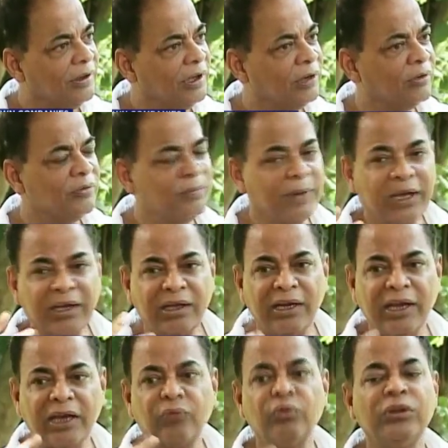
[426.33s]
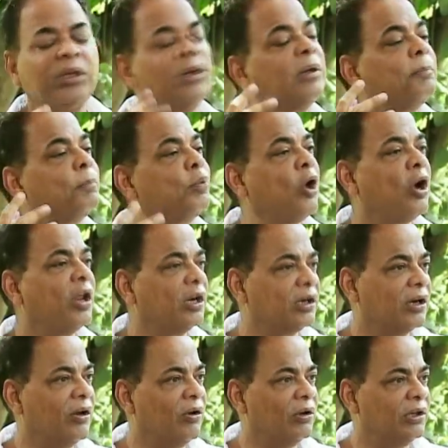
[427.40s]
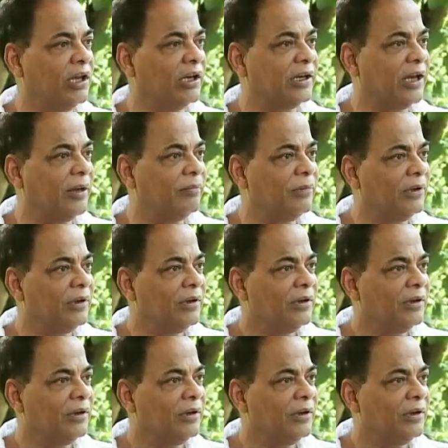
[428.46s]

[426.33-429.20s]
It was my connect with the product all that time.